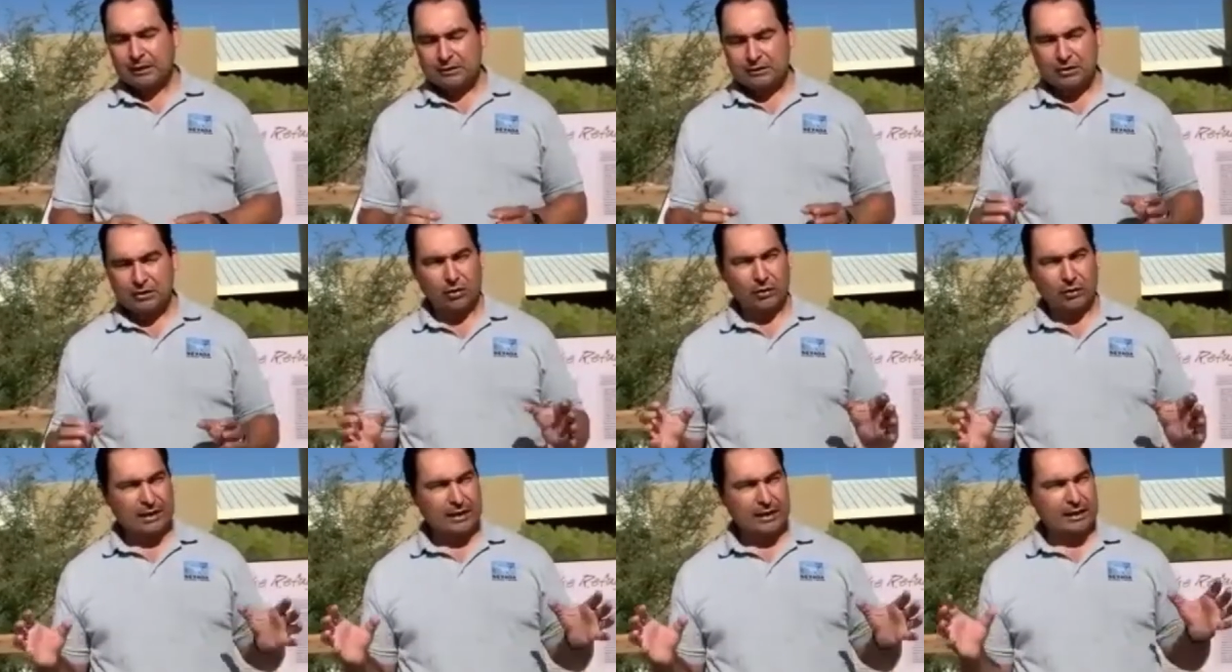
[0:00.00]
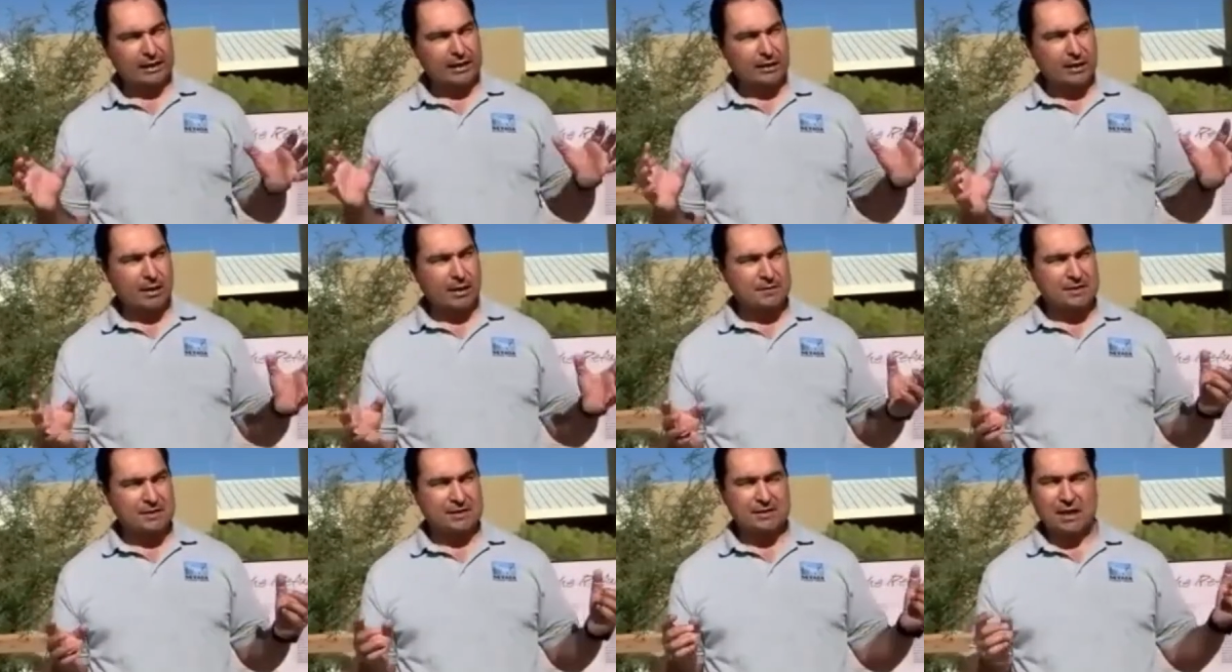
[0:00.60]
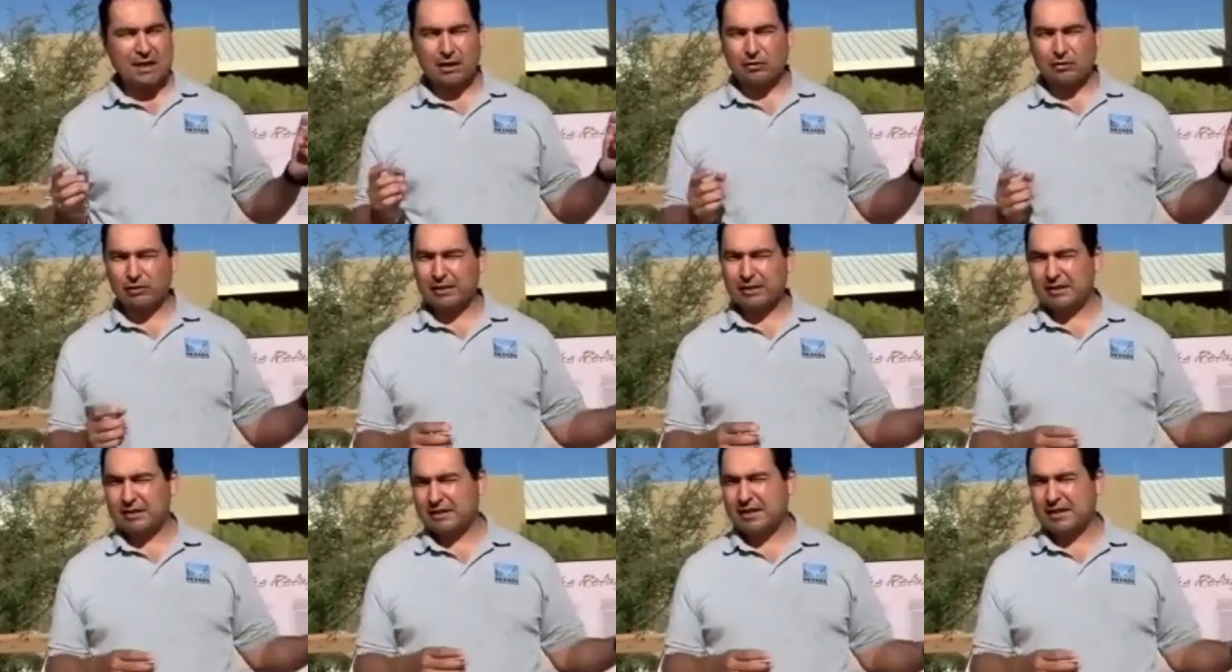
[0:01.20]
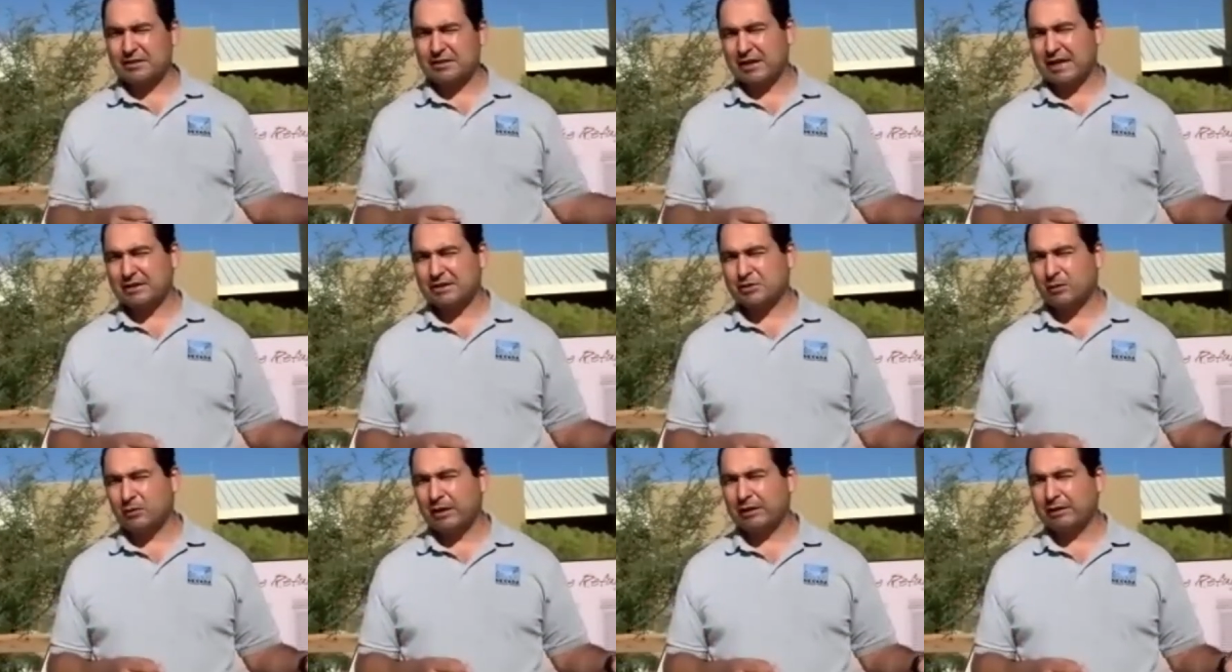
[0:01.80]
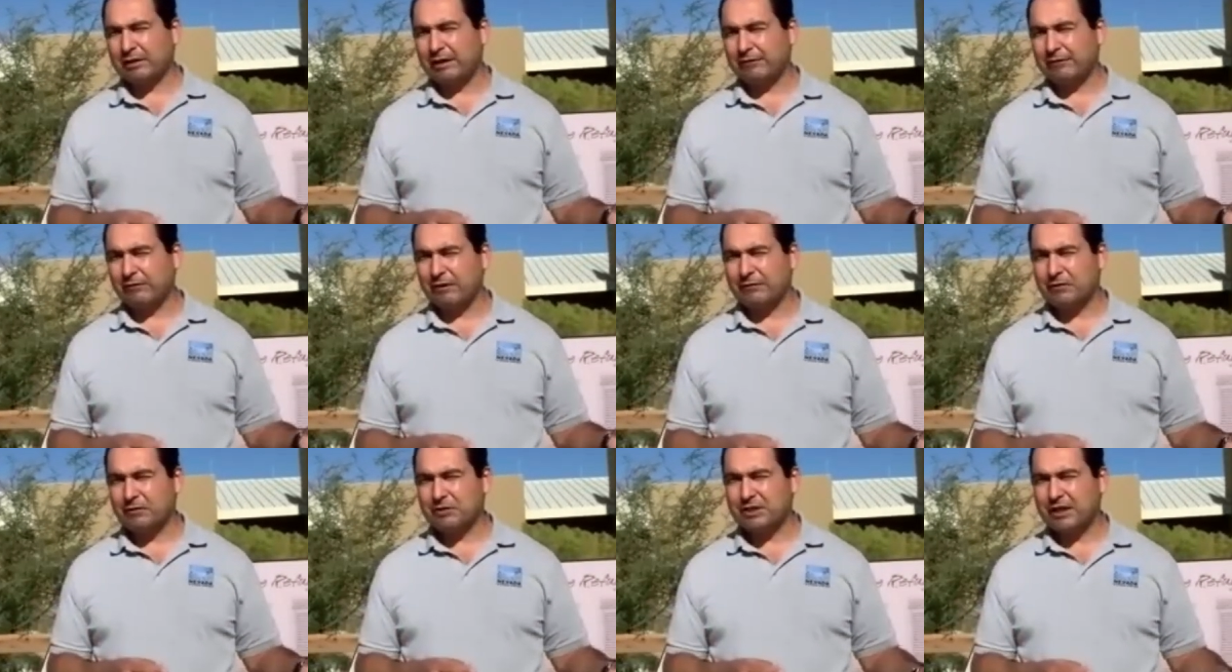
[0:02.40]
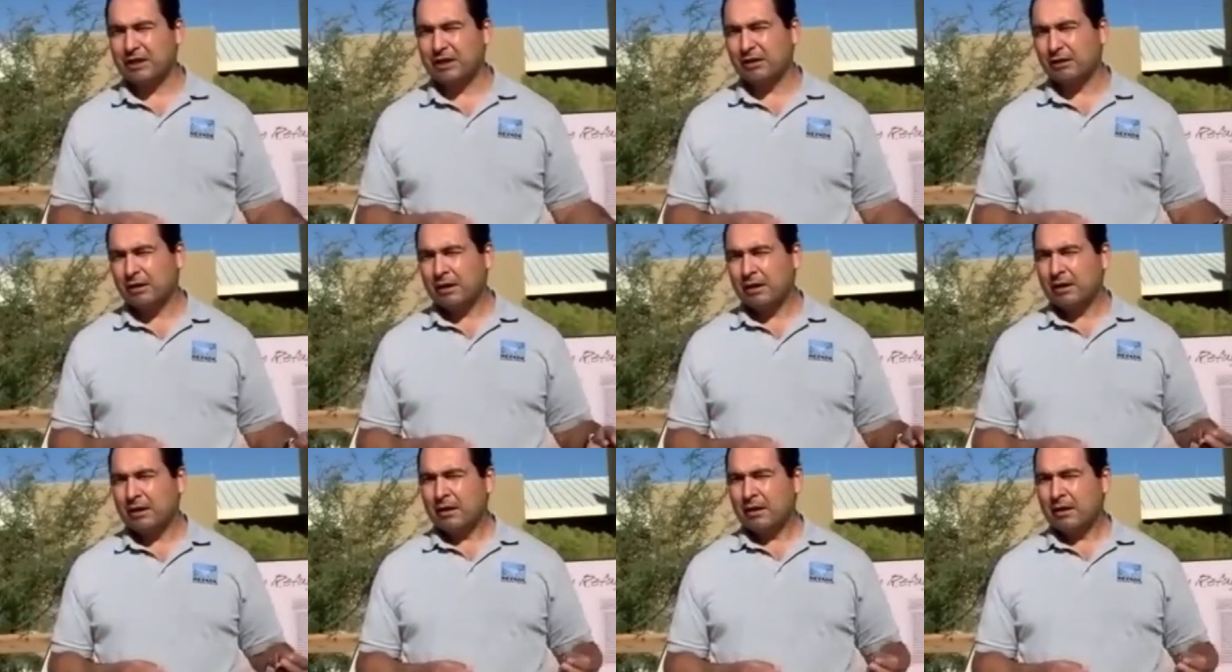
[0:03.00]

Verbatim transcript: So it encompasses not only the Desert National Wildlife Refuge here,